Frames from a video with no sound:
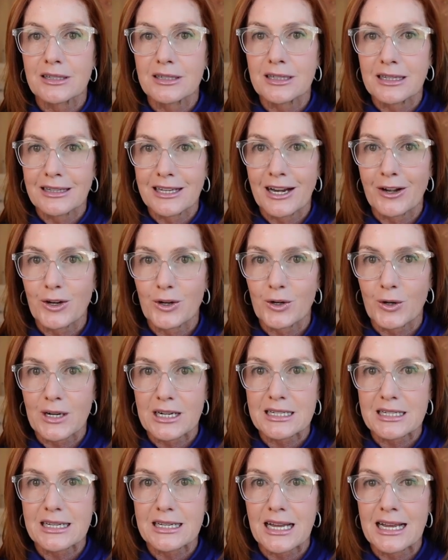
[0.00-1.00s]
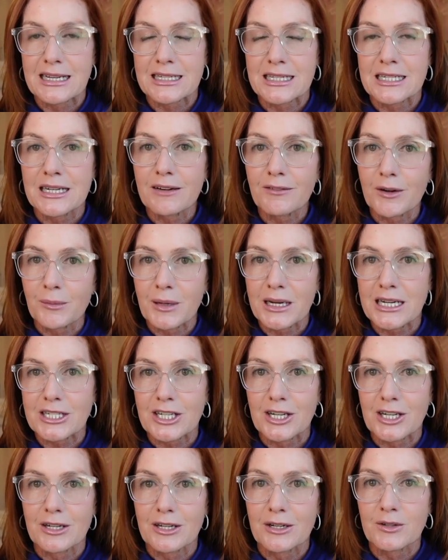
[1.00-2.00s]
in their uterus as a different
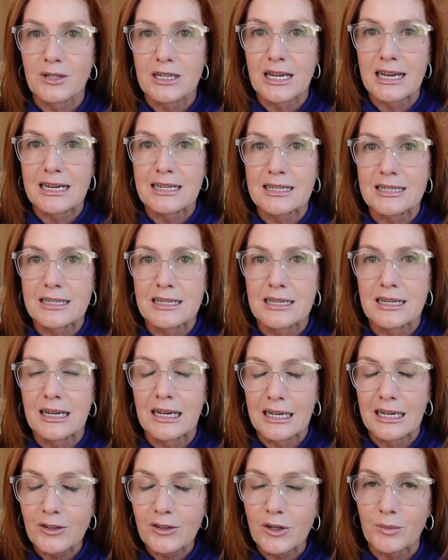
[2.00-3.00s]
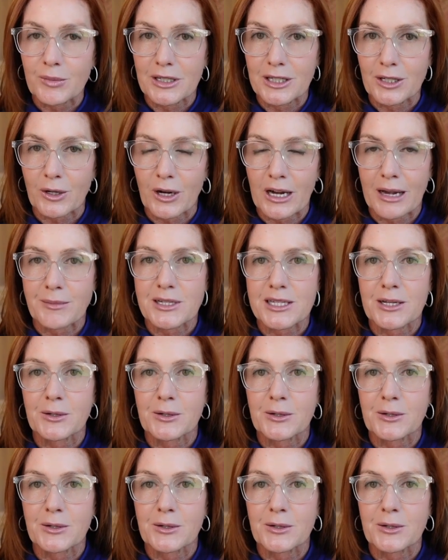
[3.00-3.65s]
patient who takes 100 milligrams.